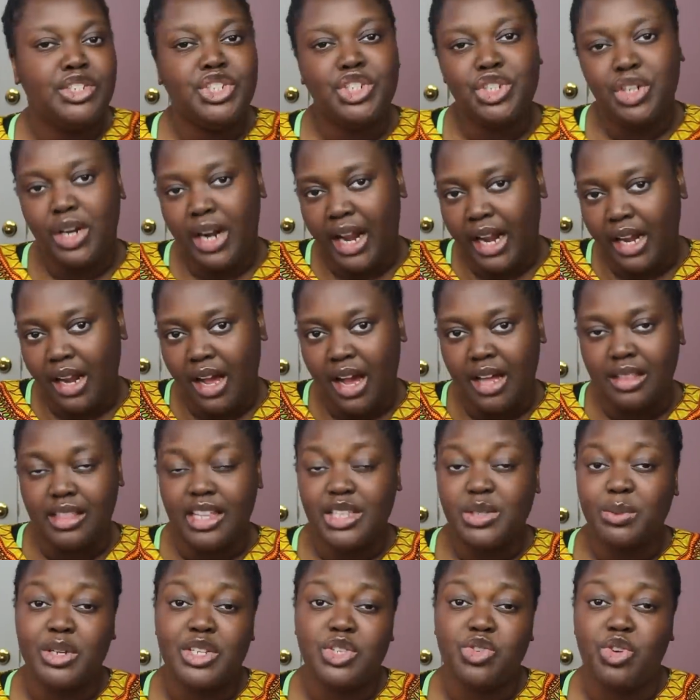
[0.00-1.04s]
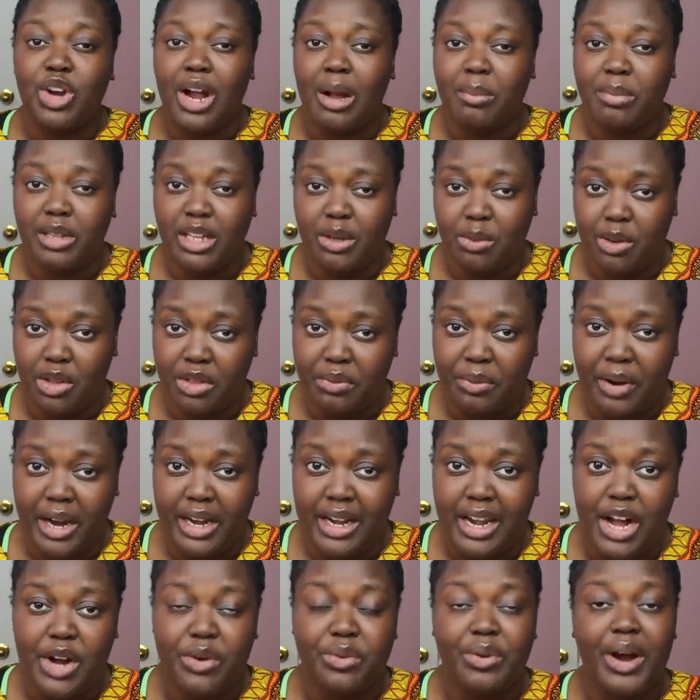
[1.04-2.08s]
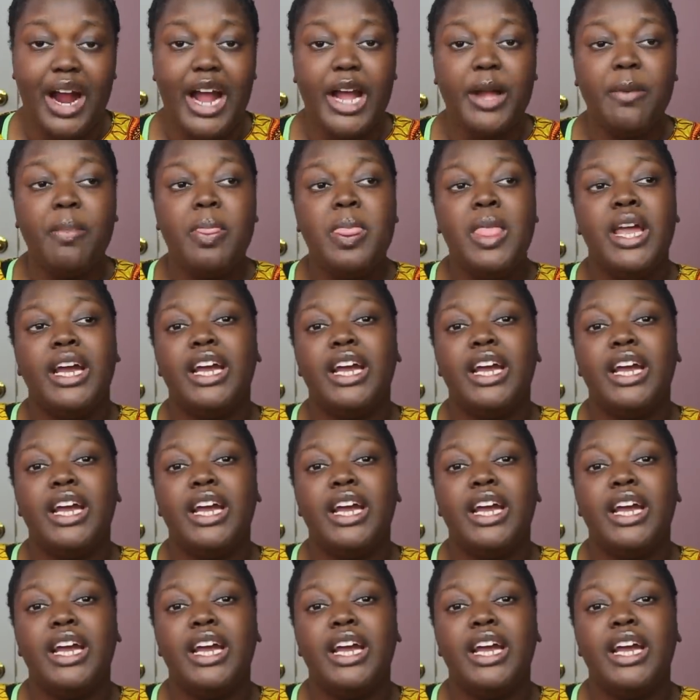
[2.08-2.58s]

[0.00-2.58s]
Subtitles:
Should I not? That's what he's grappling with right now, right?